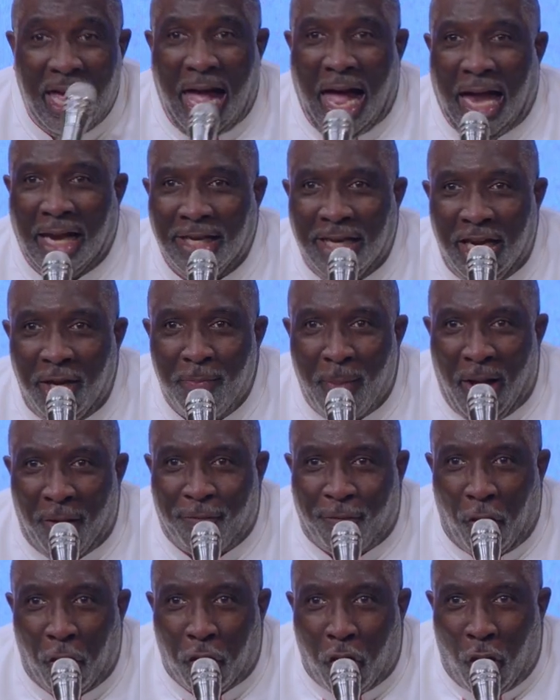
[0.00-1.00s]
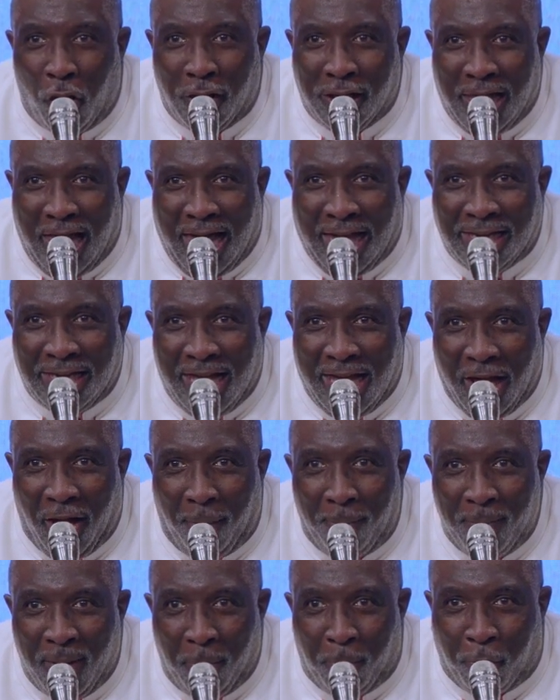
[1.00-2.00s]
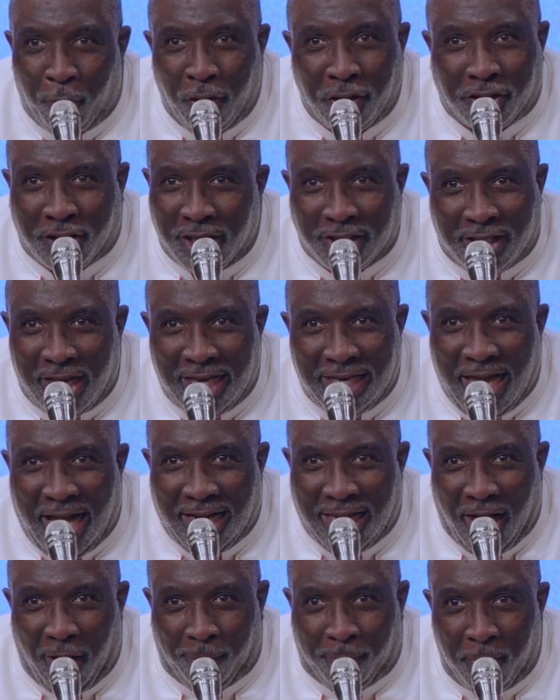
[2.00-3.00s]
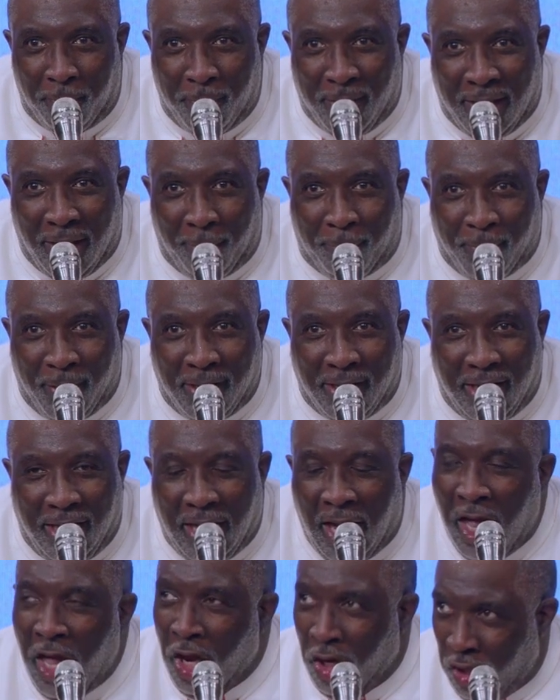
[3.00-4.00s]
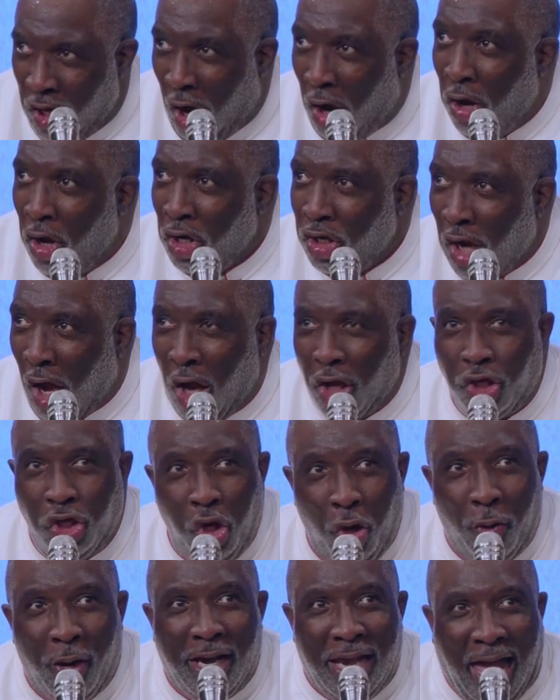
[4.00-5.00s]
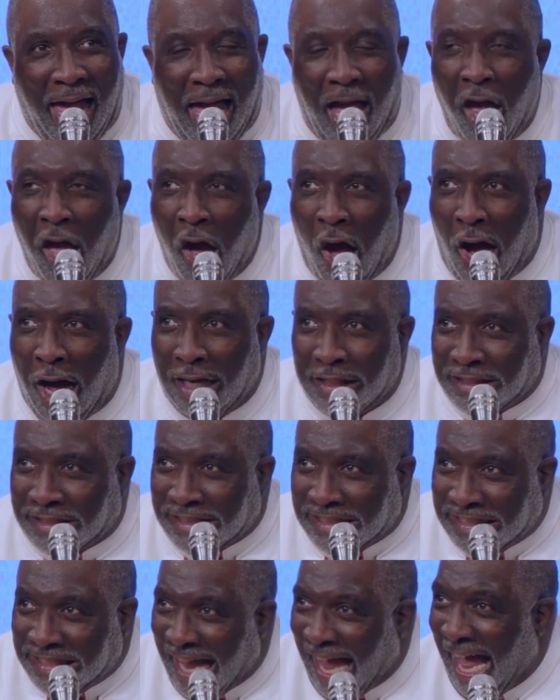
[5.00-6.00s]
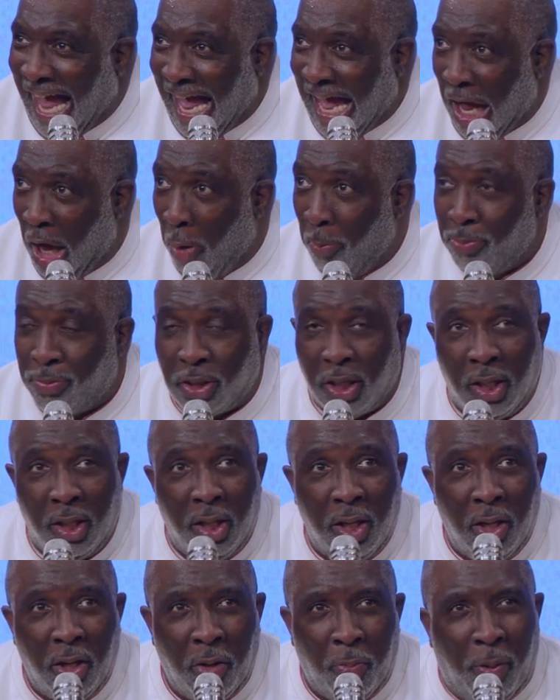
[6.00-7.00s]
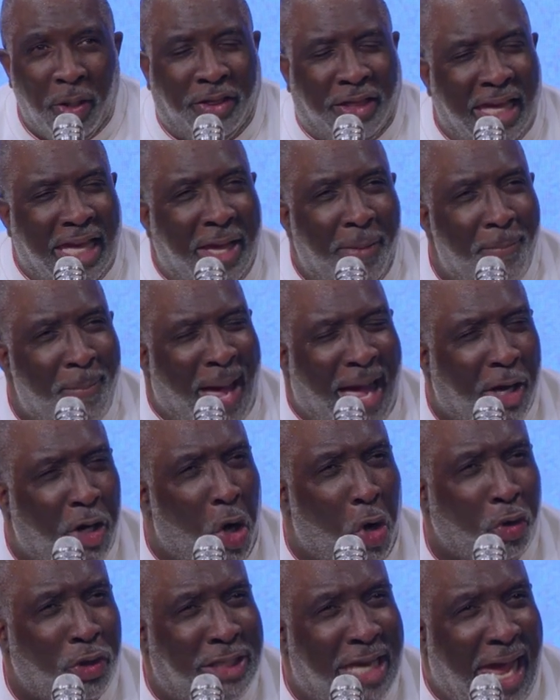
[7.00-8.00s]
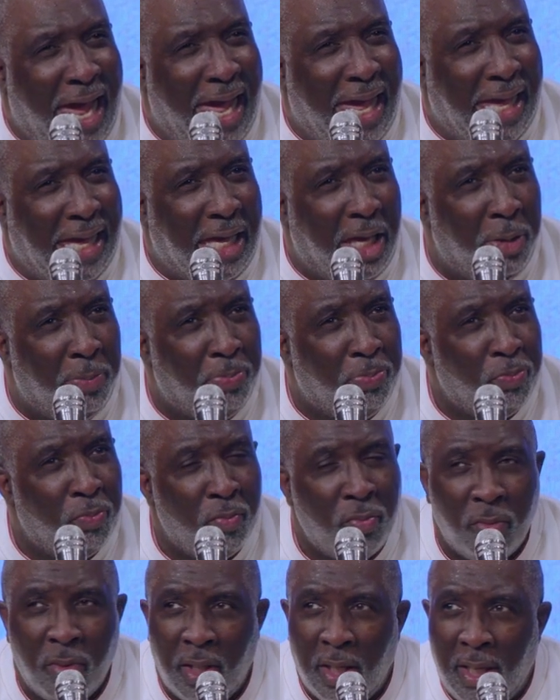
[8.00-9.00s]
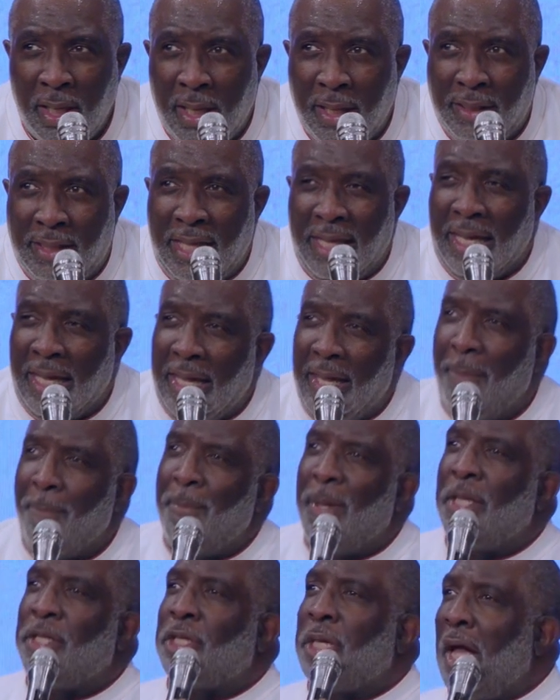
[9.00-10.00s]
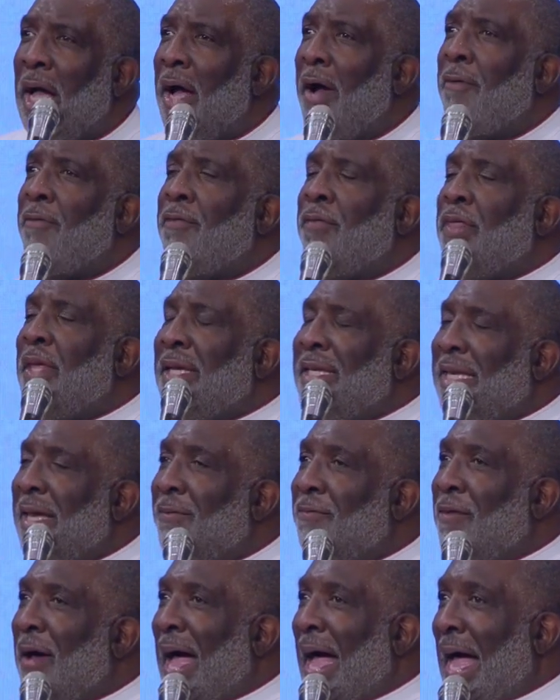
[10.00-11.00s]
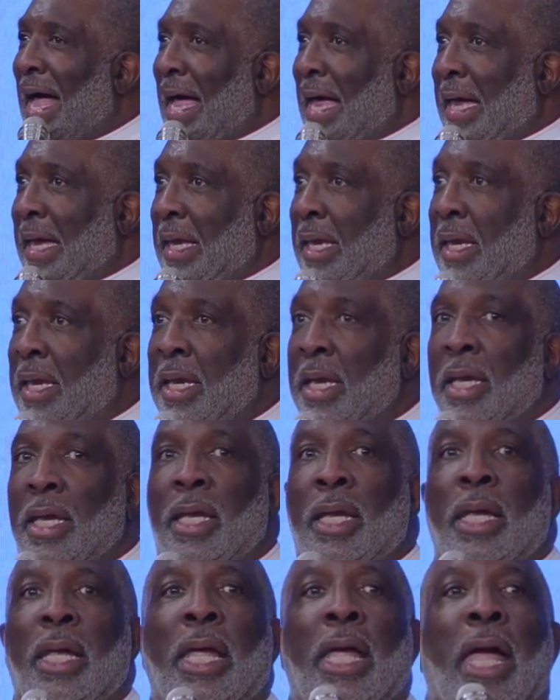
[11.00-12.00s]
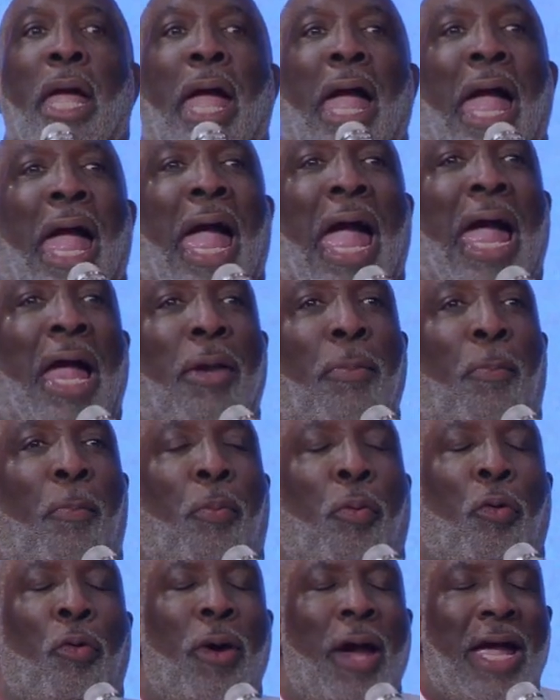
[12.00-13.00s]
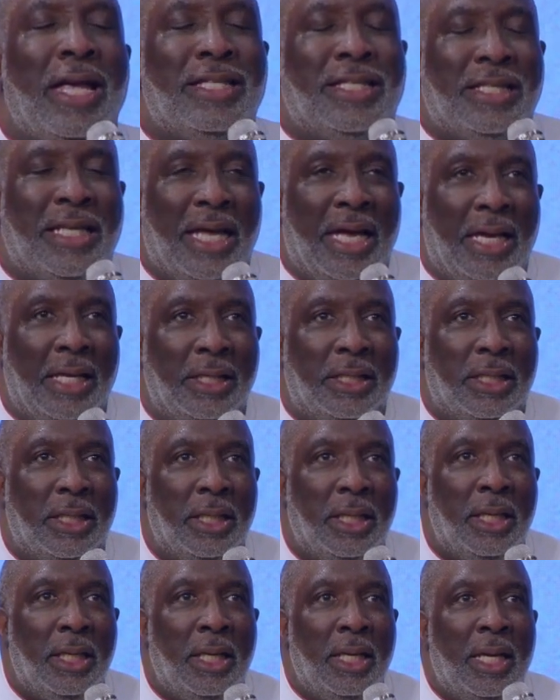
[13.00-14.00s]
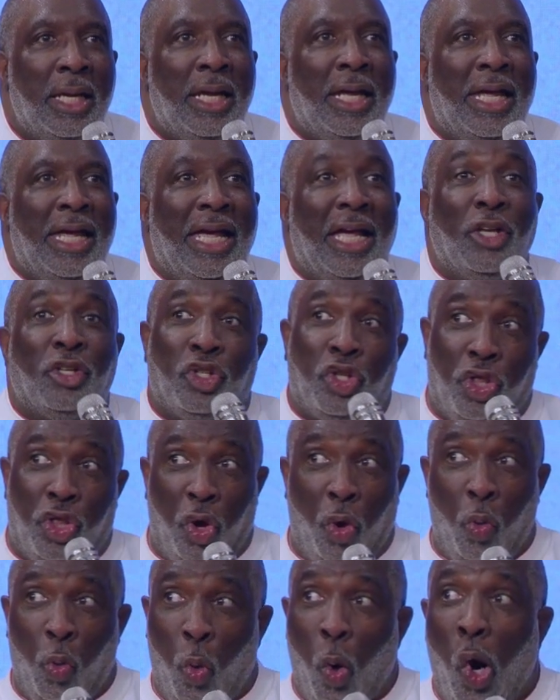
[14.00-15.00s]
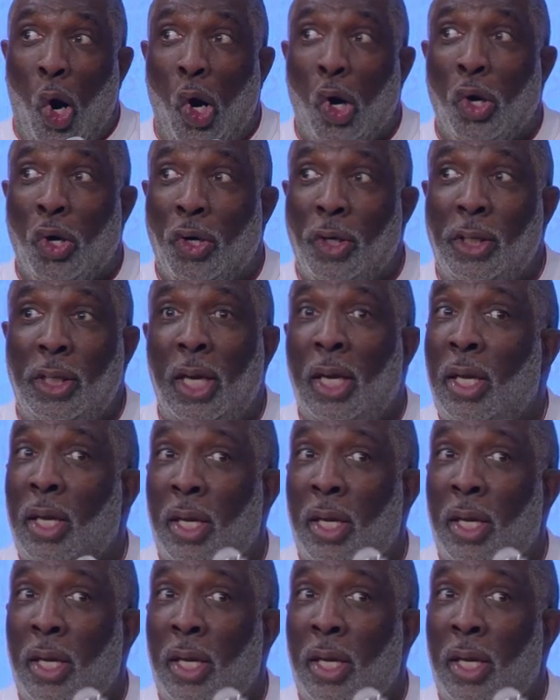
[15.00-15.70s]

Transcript: I need my folk online to help me preach because they're not helping me up in here. No, you and I are stamped with the imago Dei, the image of the divine. And present is the word.